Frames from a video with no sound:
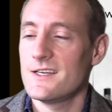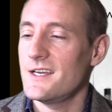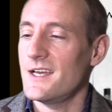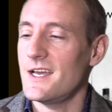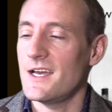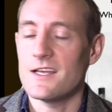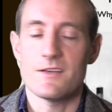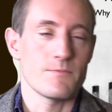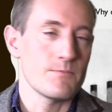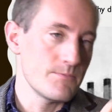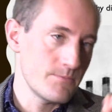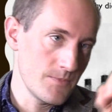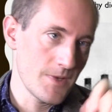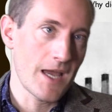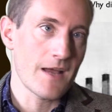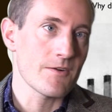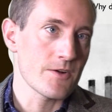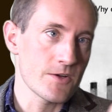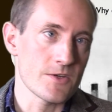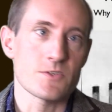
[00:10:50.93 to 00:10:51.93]
and
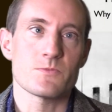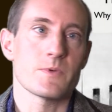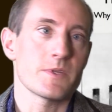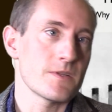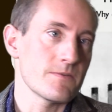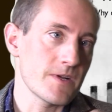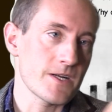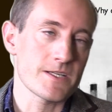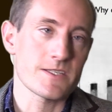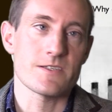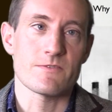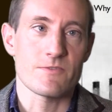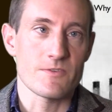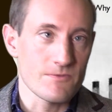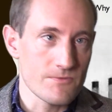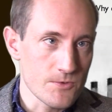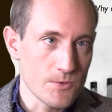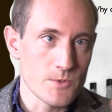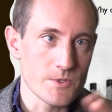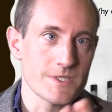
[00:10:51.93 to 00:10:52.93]
arrows with the various
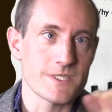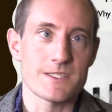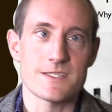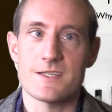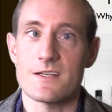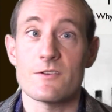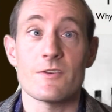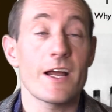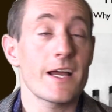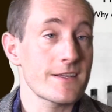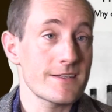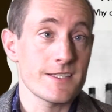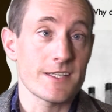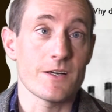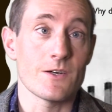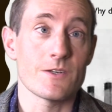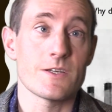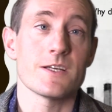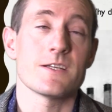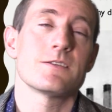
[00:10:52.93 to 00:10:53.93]
different forces that are acting
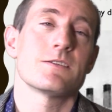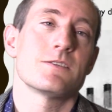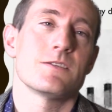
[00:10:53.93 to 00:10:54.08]
on it